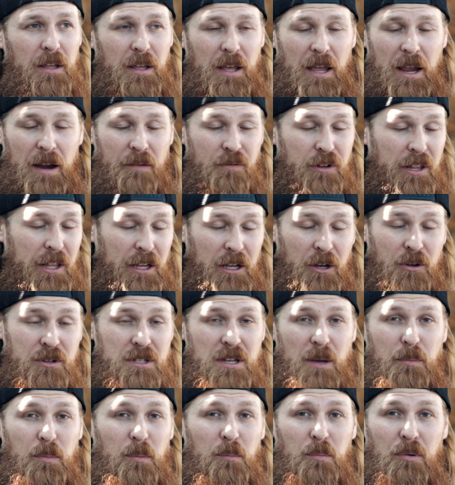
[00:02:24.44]
everything goes
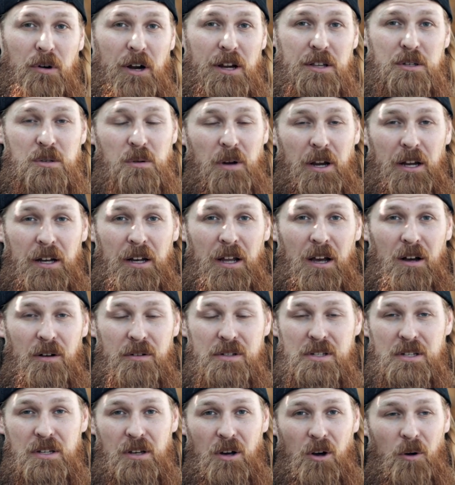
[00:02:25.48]
up in price right now.
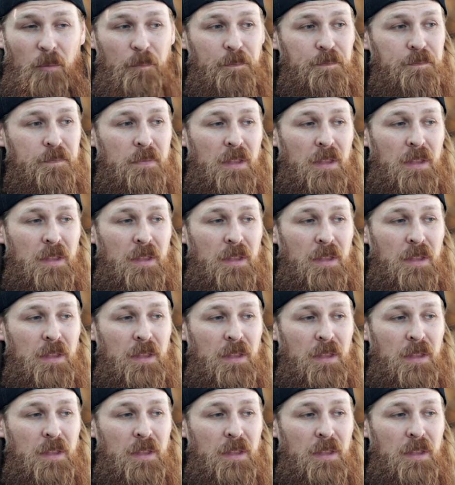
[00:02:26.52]
So